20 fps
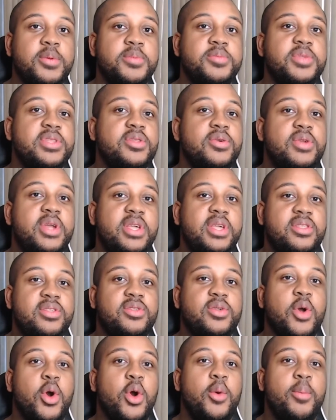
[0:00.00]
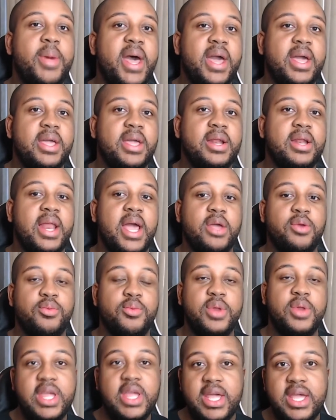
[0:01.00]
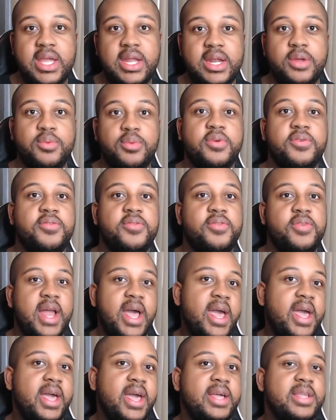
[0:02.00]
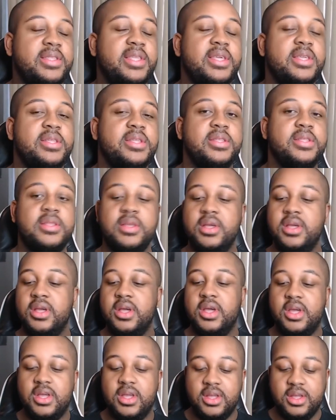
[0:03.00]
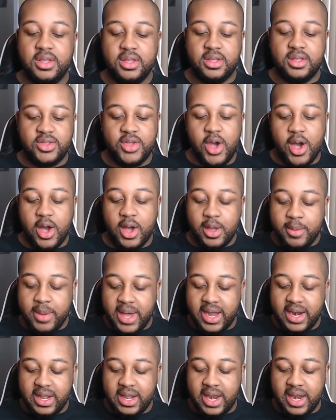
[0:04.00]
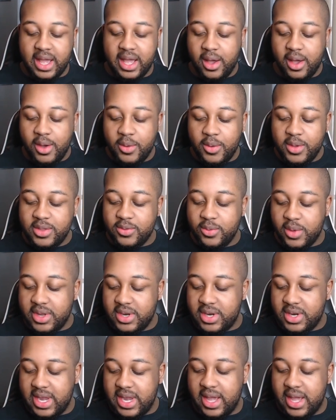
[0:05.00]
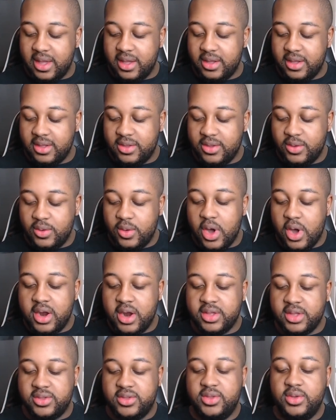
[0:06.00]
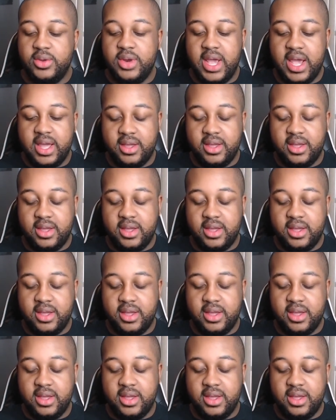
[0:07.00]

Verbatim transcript: and do they just go back and like read and reflect and talk about it? Like, I always wonder that. Do artists do that?